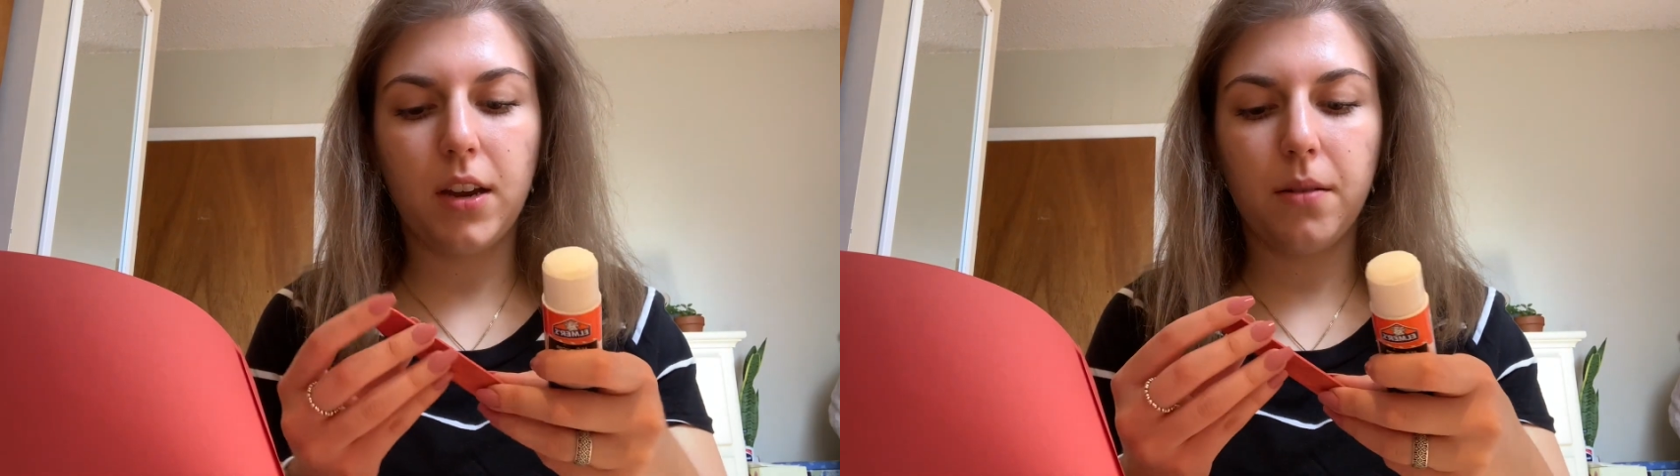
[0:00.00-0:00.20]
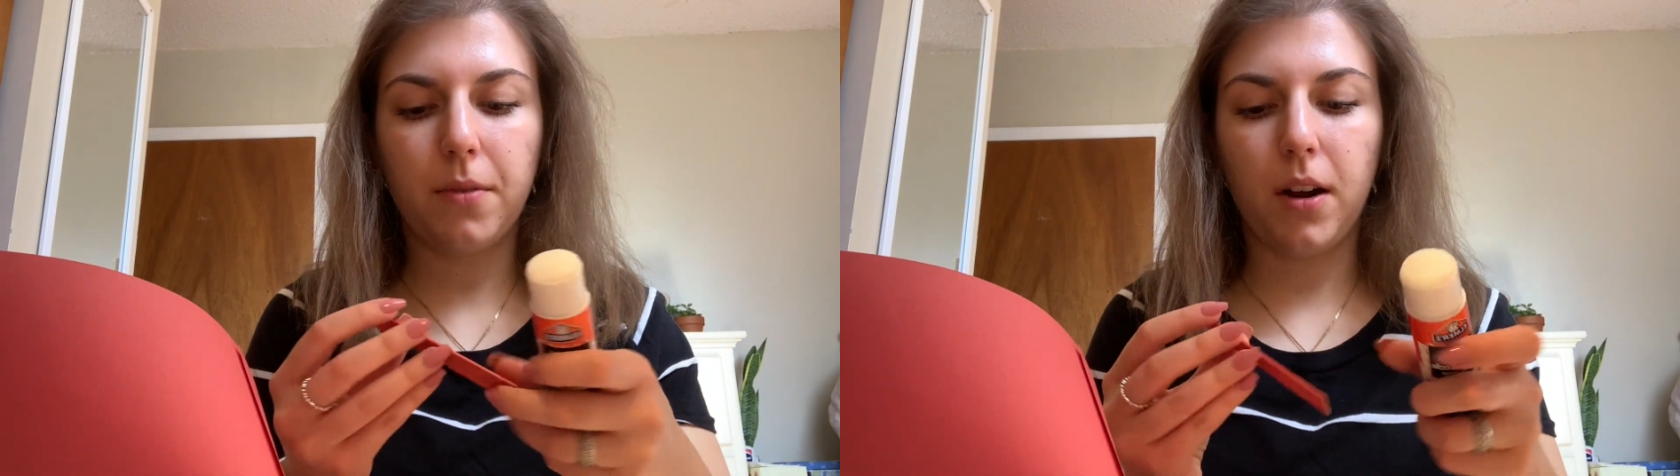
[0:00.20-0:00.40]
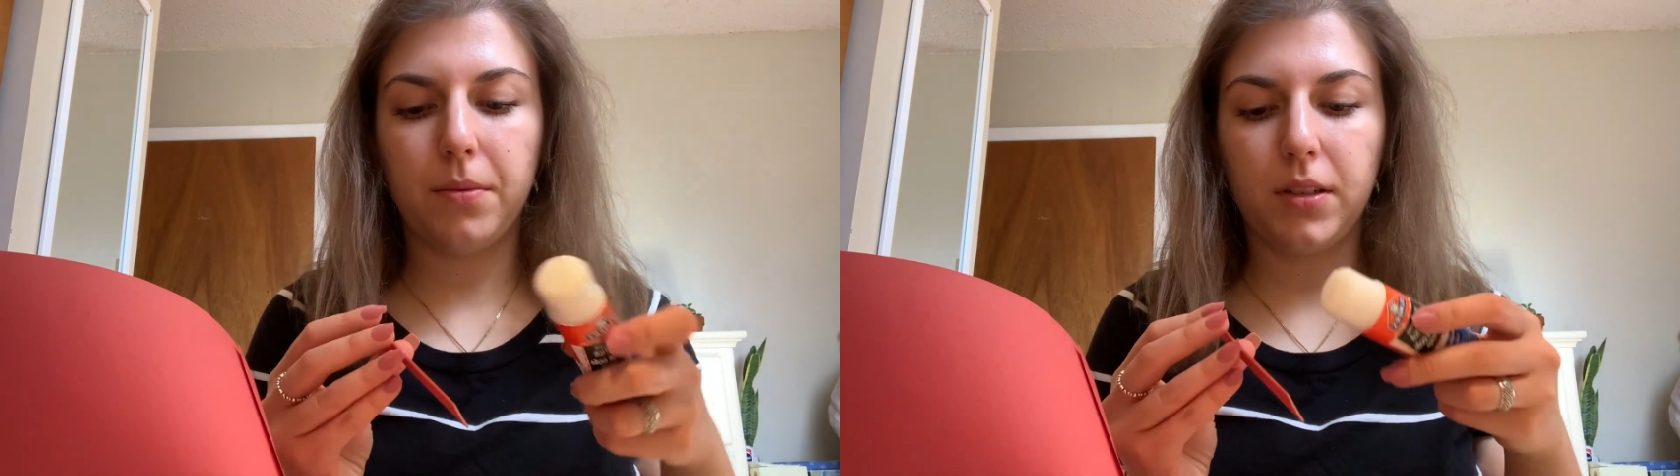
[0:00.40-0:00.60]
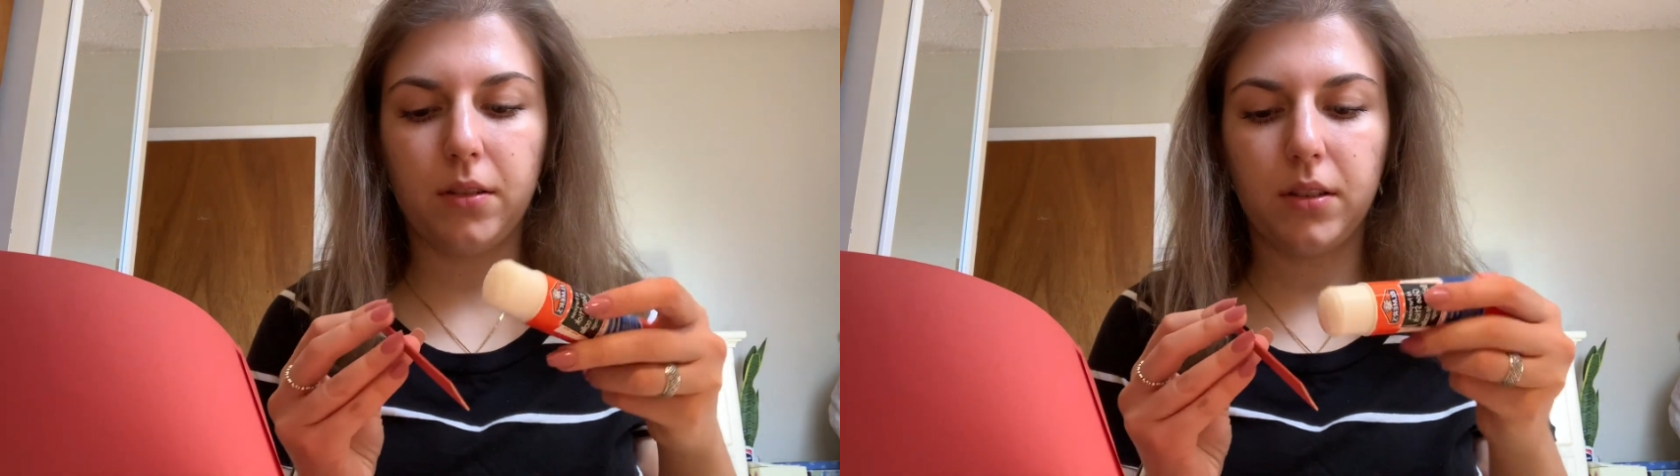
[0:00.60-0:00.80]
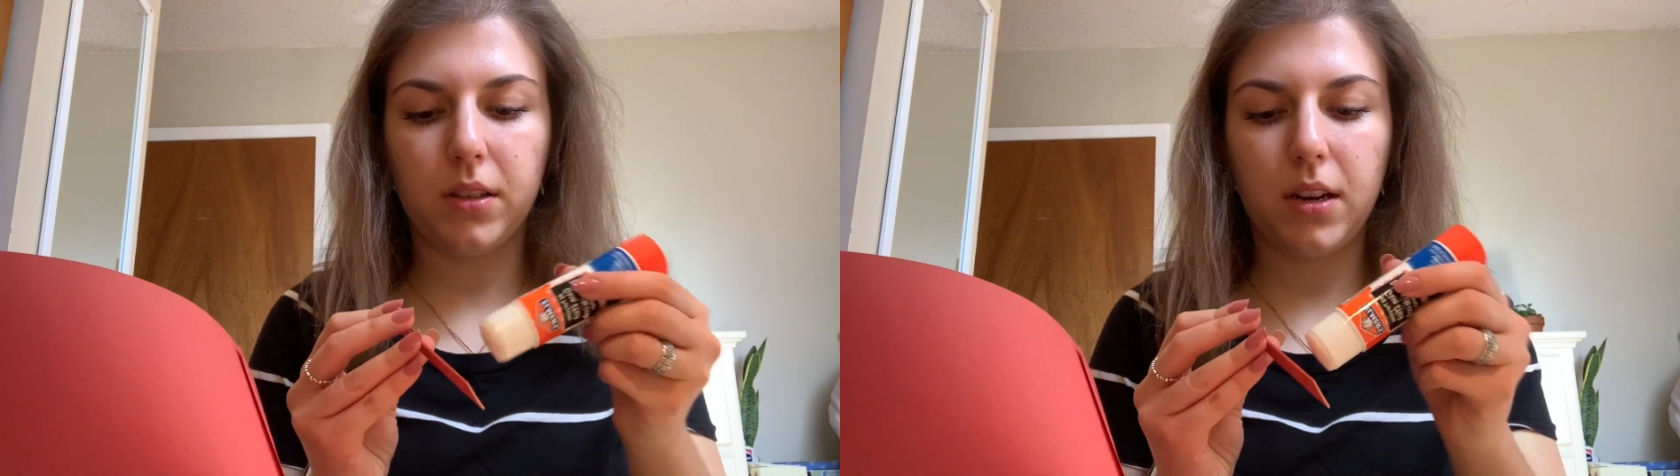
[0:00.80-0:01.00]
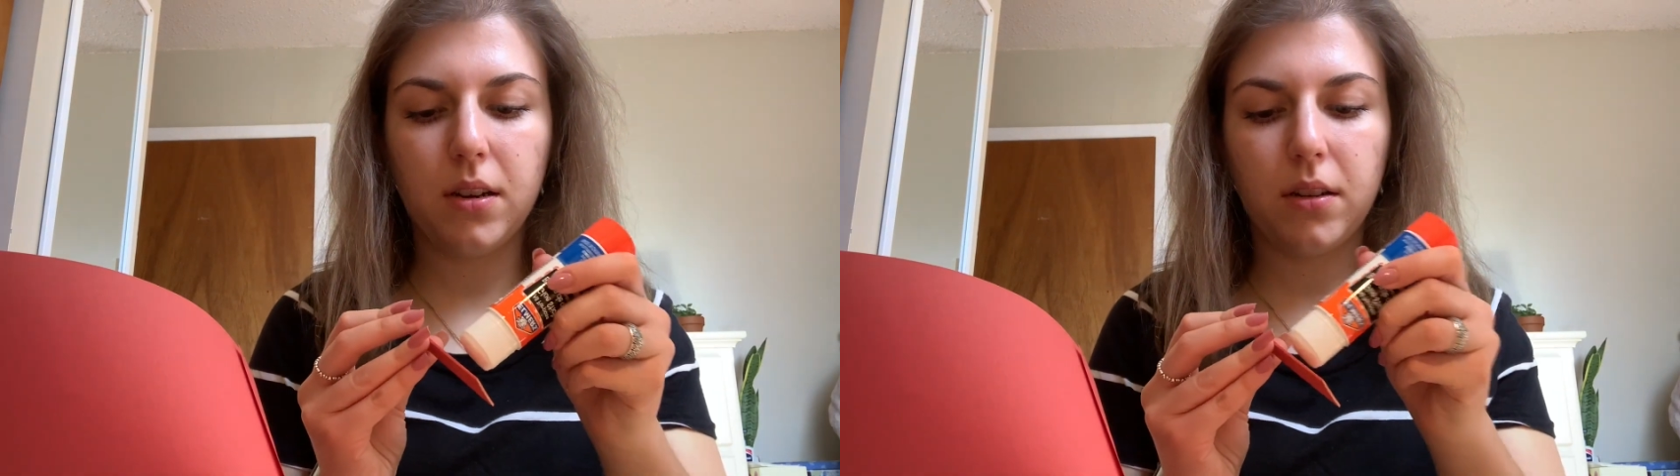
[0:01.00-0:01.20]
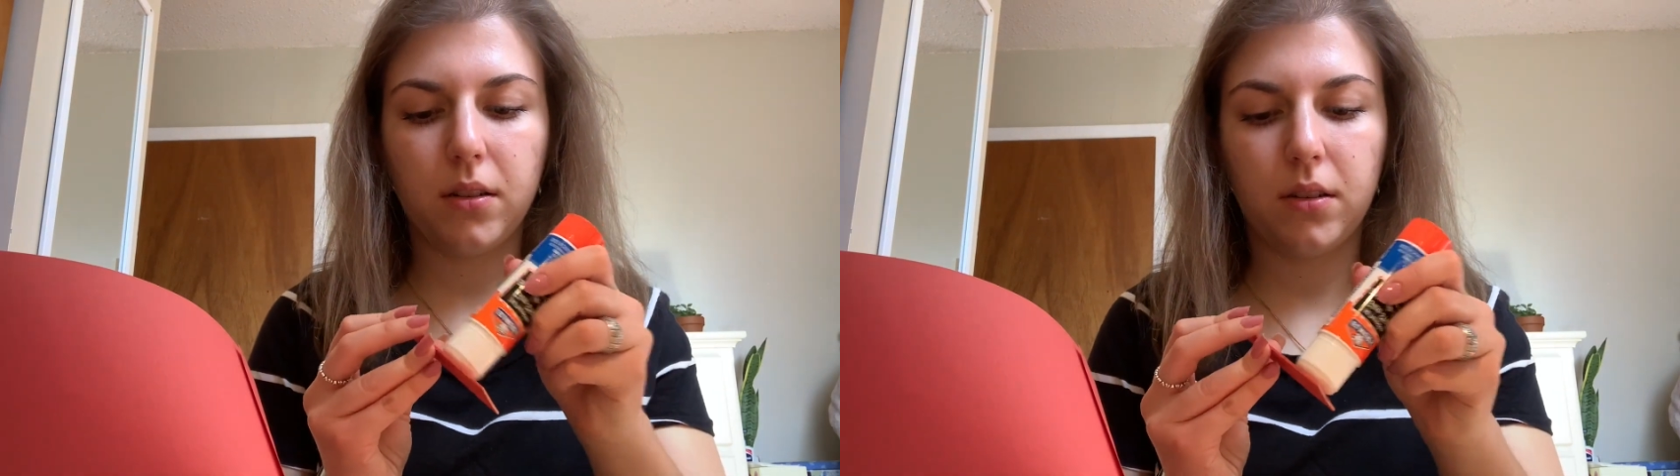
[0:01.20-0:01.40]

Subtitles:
and your popsicle stick.